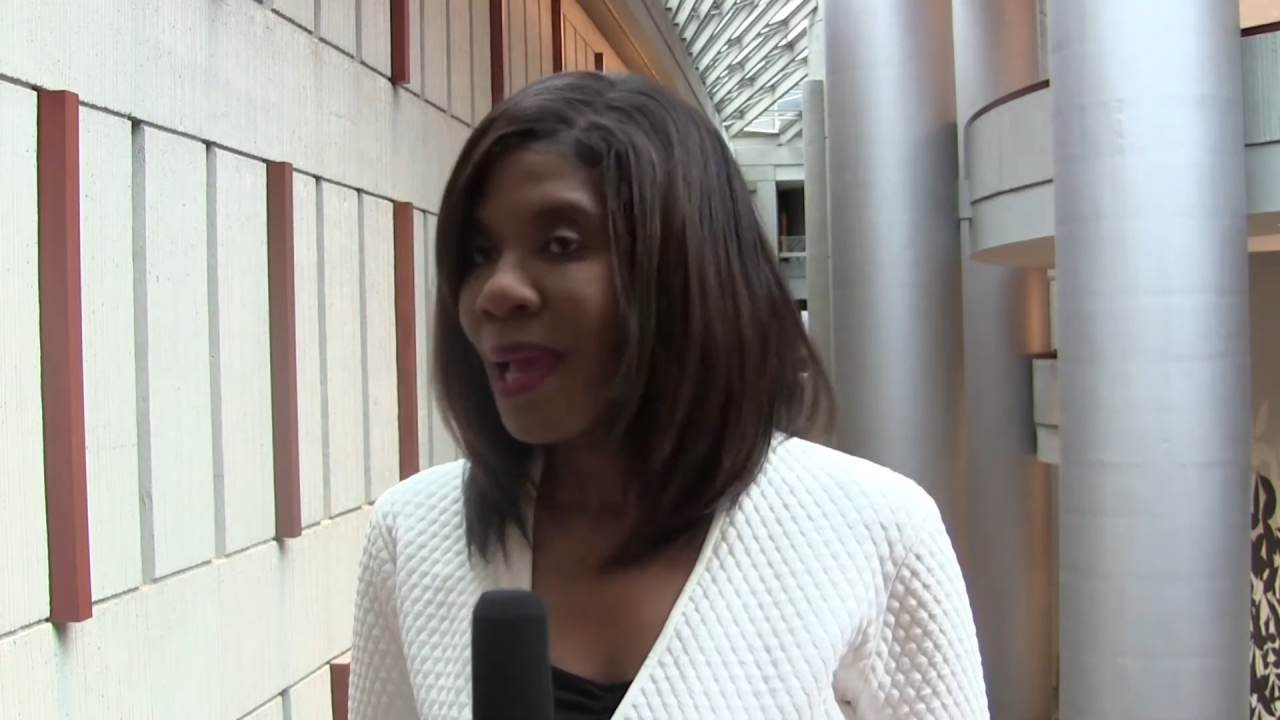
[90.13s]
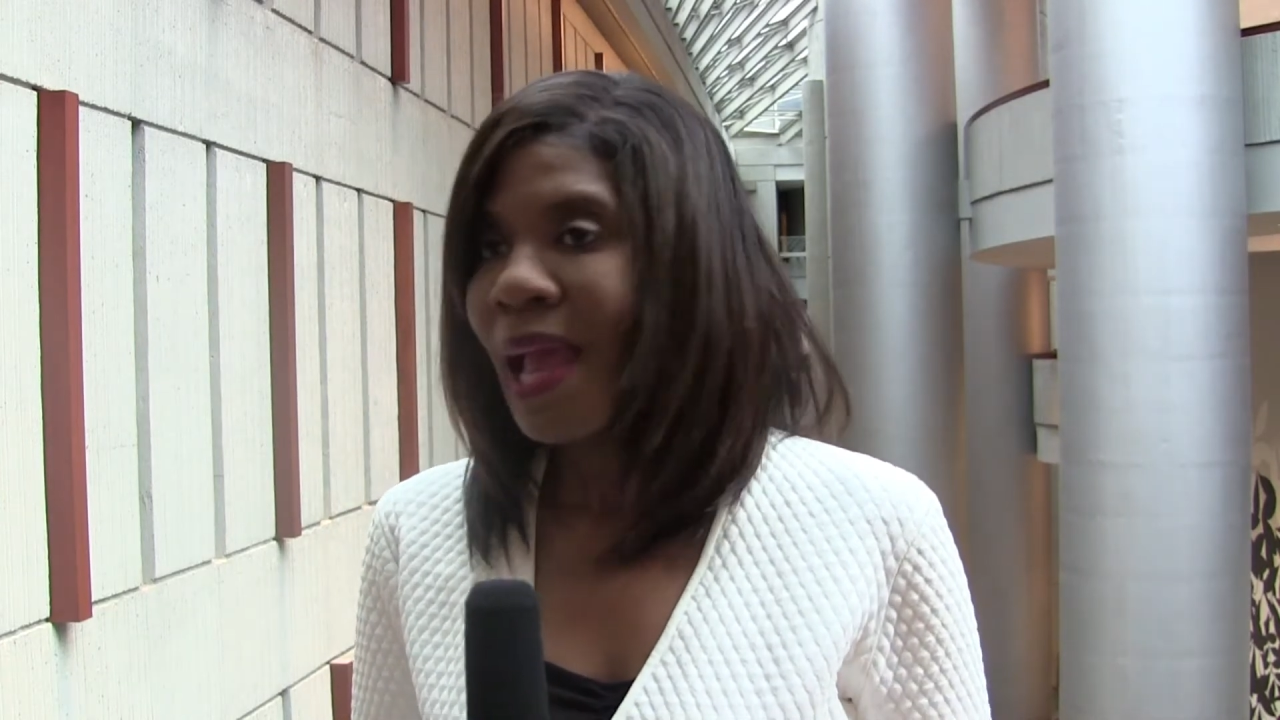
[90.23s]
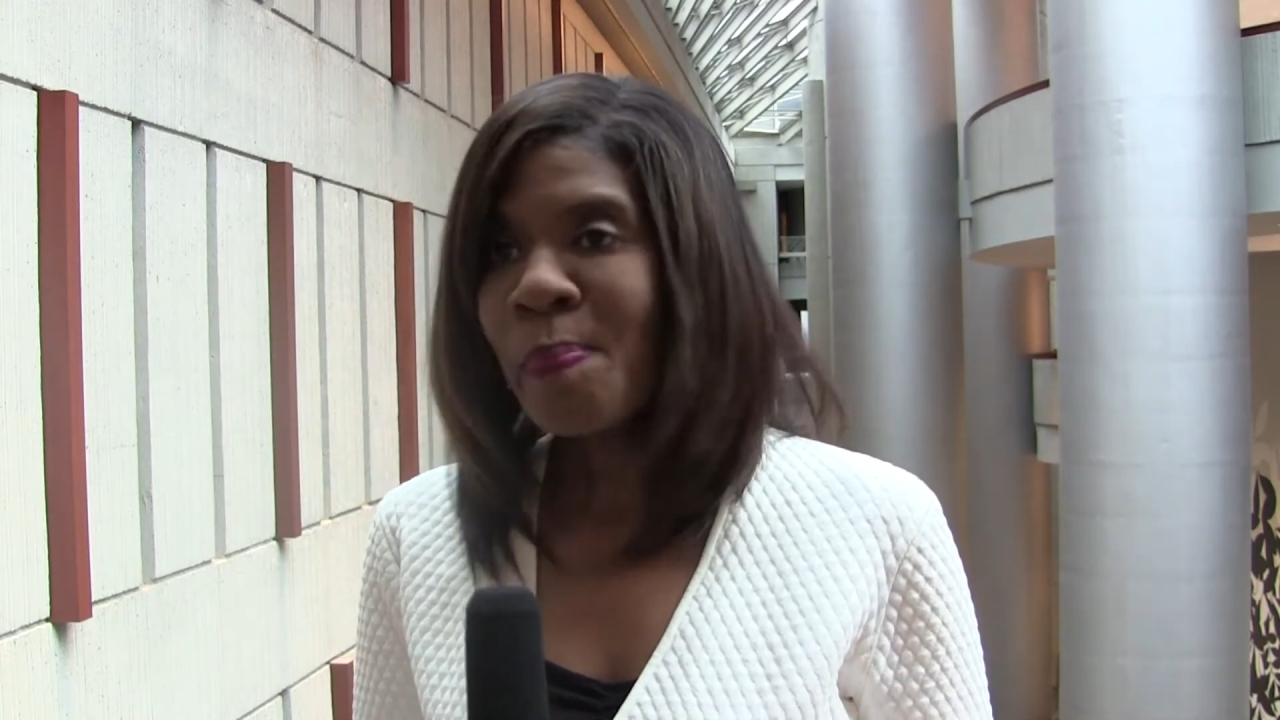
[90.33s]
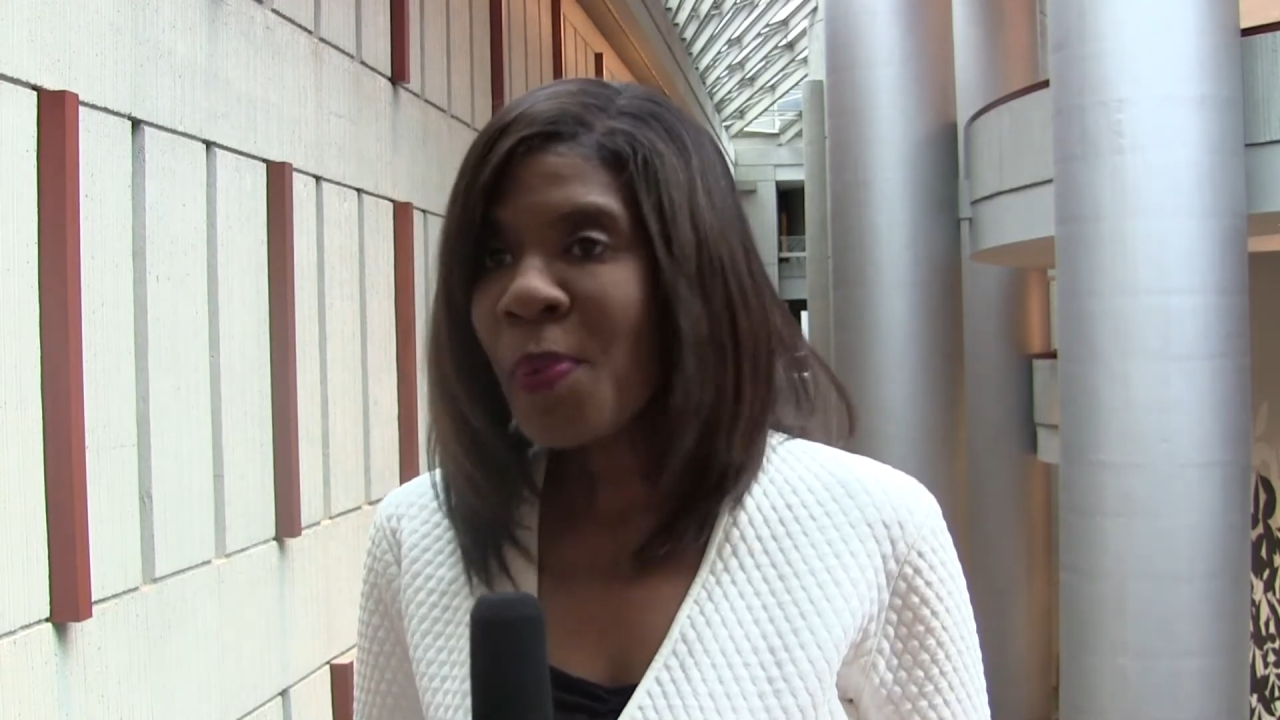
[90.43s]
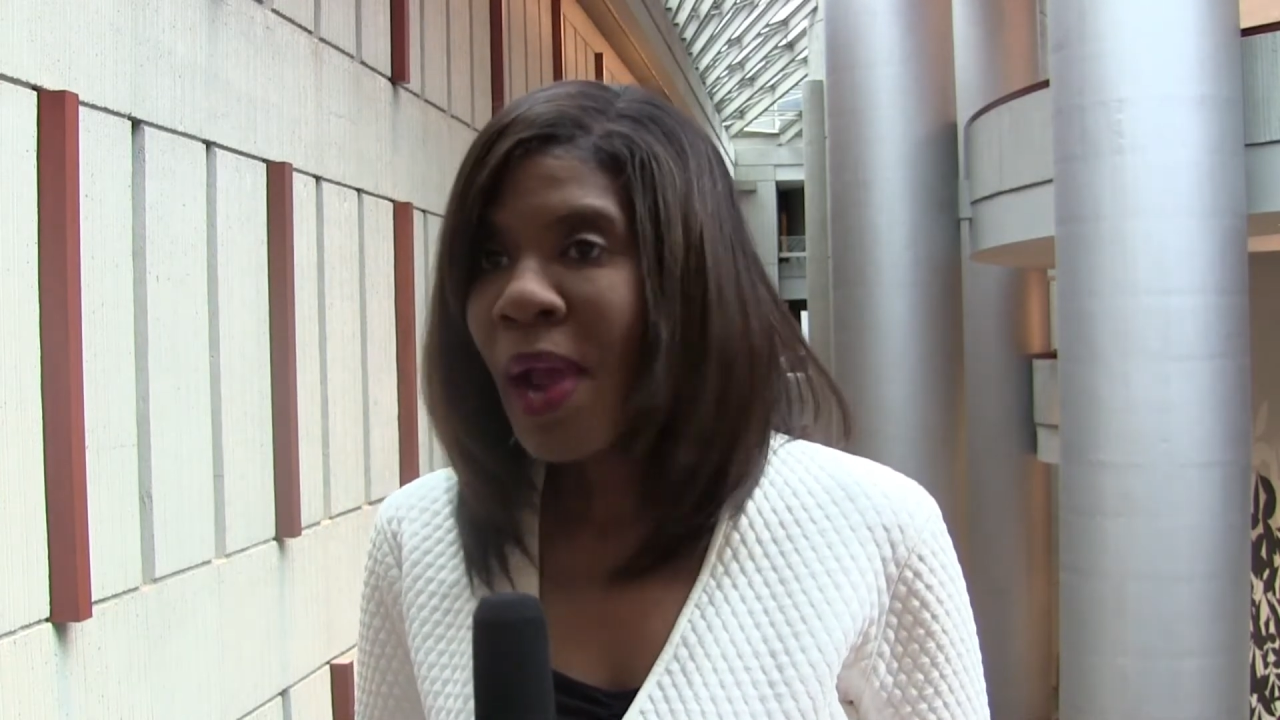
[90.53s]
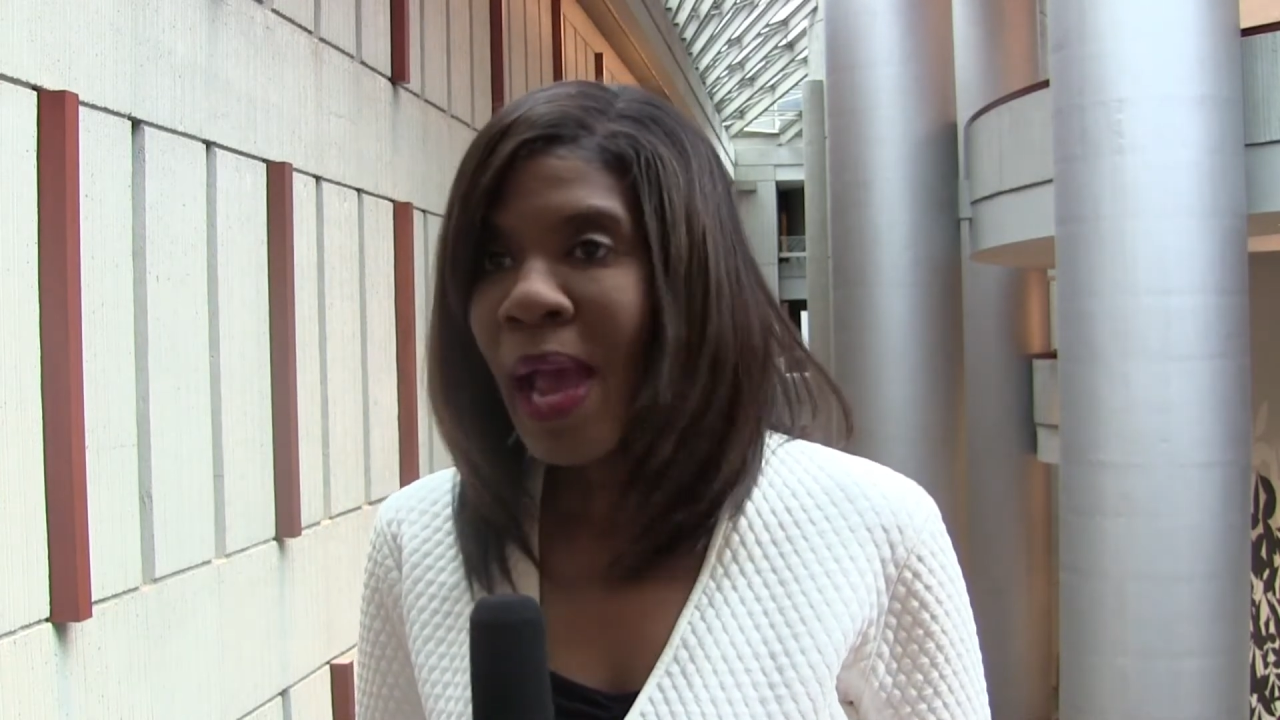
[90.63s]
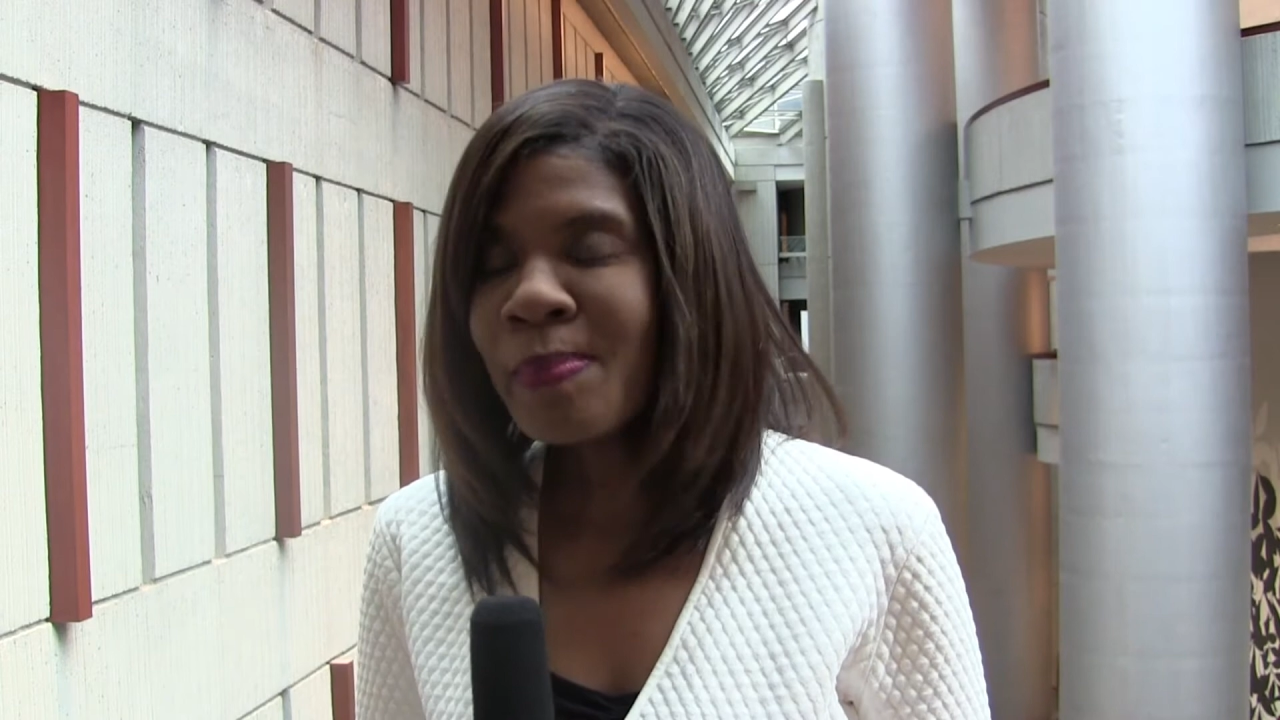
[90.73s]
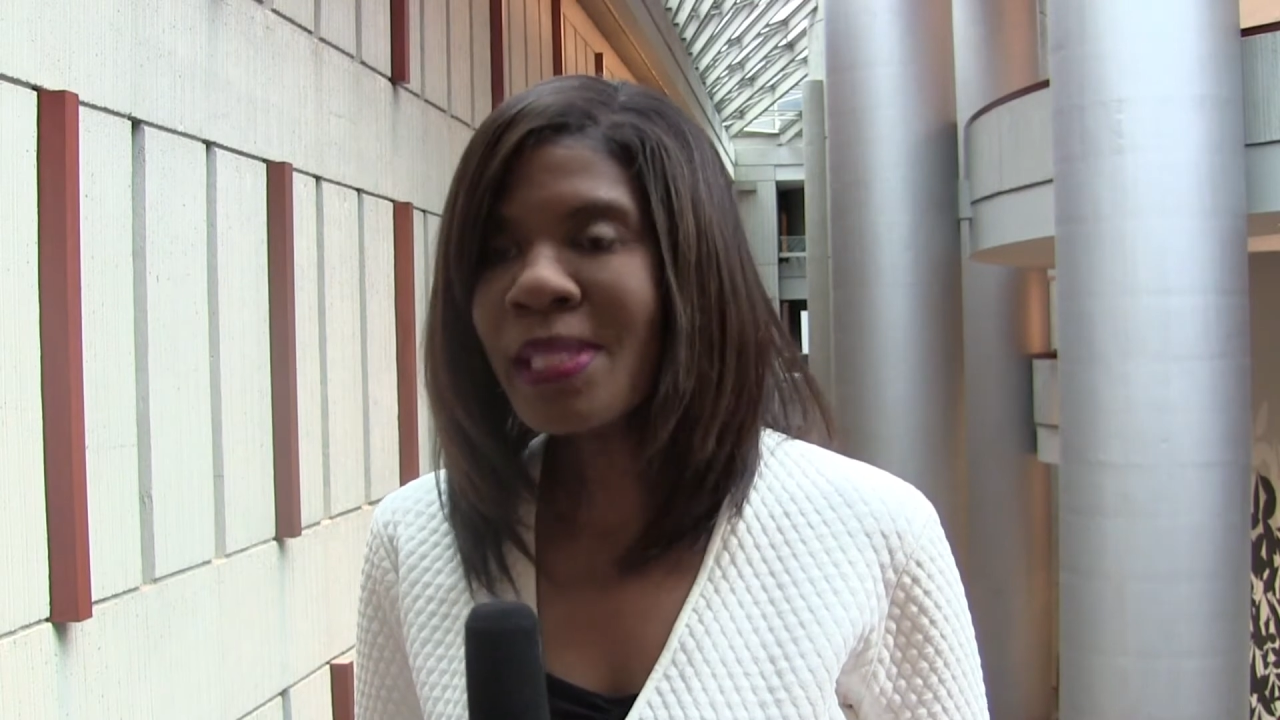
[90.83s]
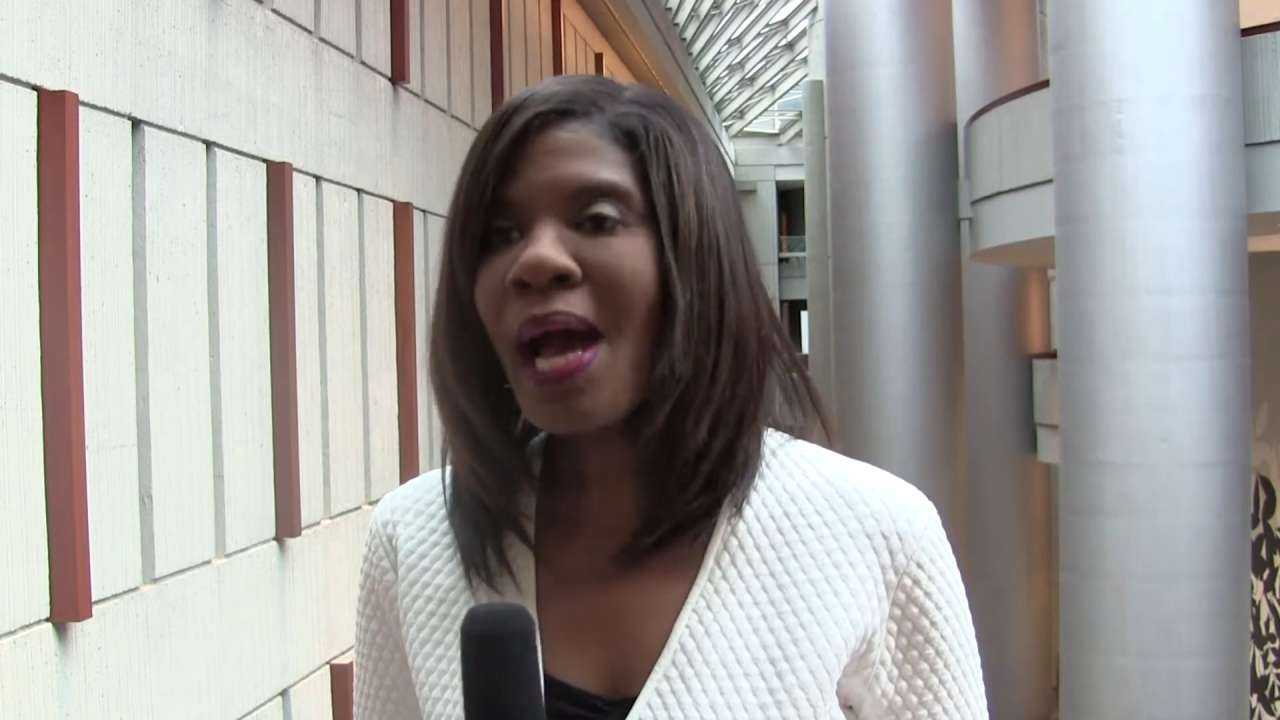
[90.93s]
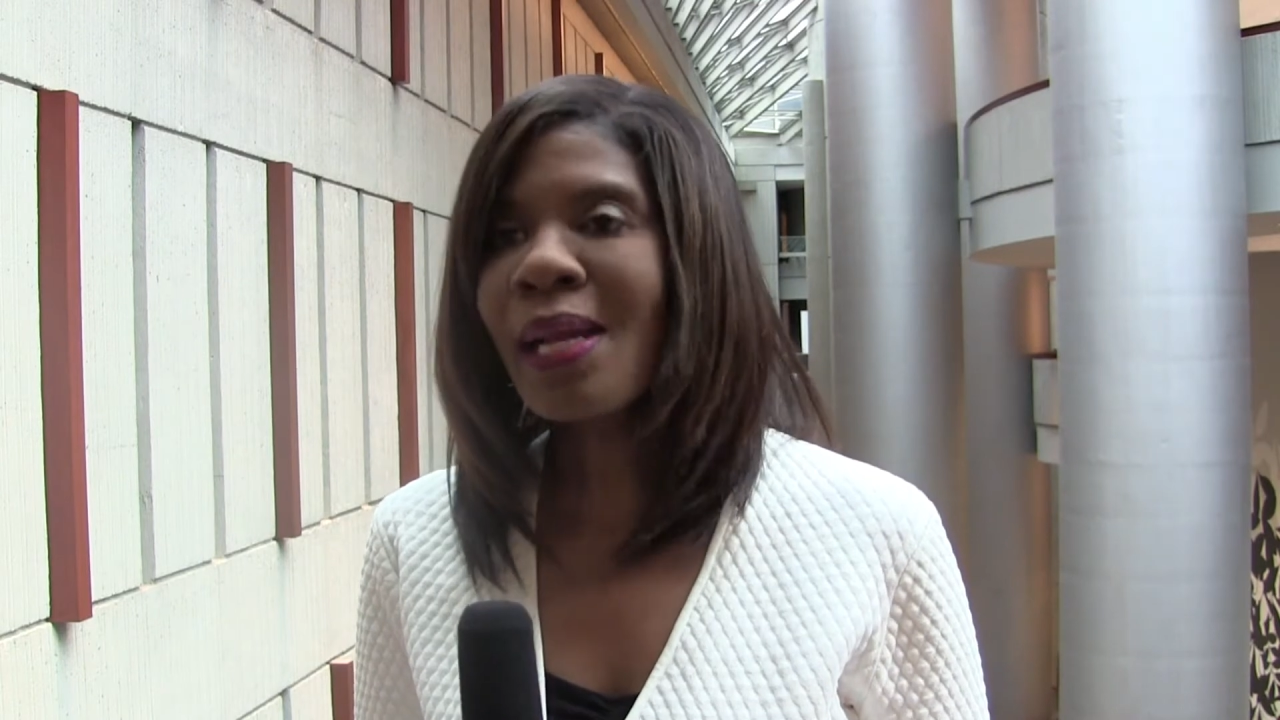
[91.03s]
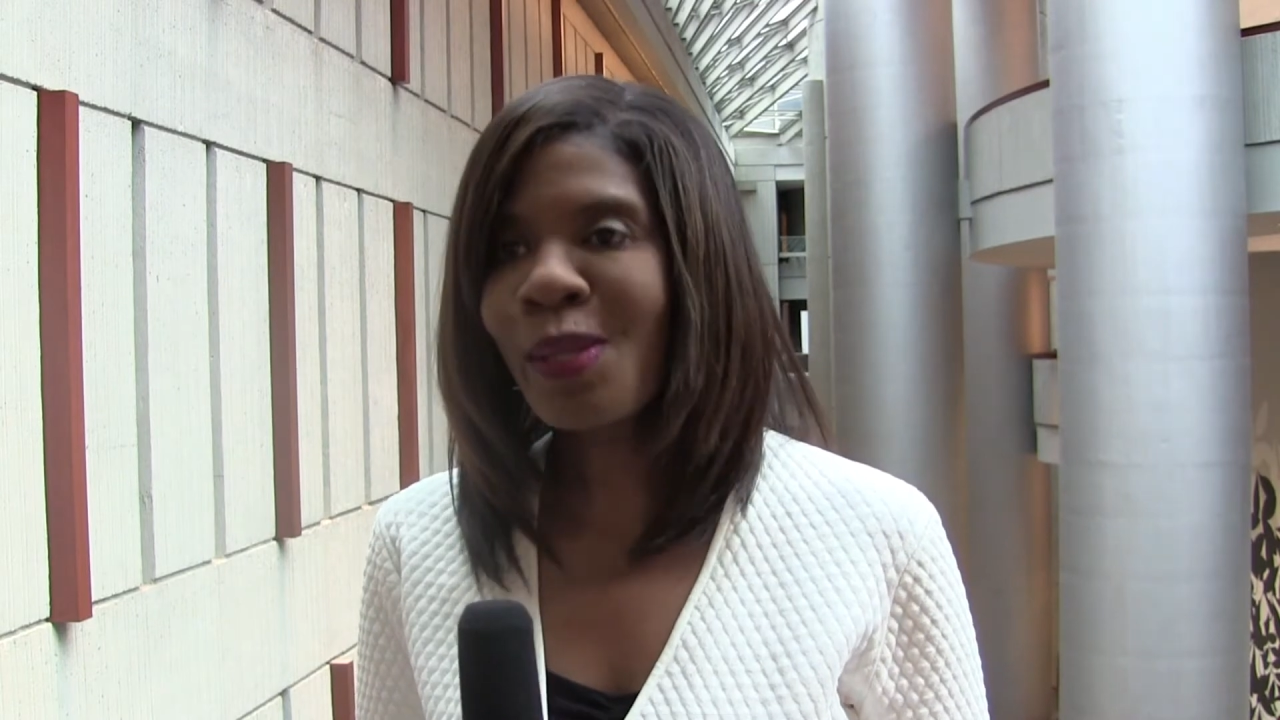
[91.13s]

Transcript: and perhaps I